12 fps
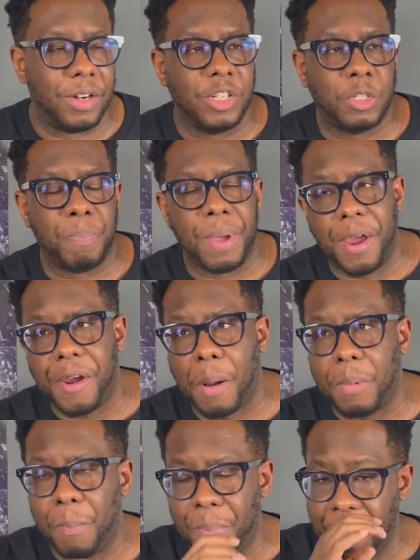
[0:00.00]
I'm
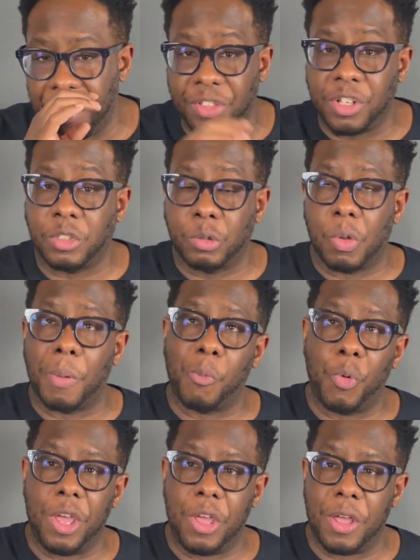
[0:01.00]
gonna pair this
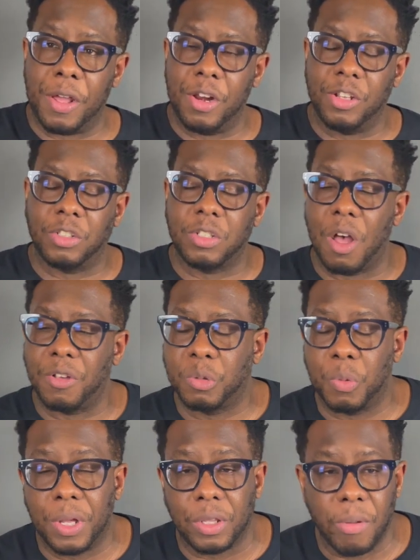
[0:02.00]
wing and this sauce
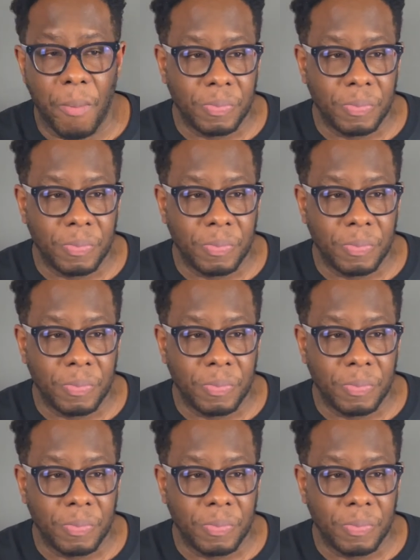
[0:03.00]
with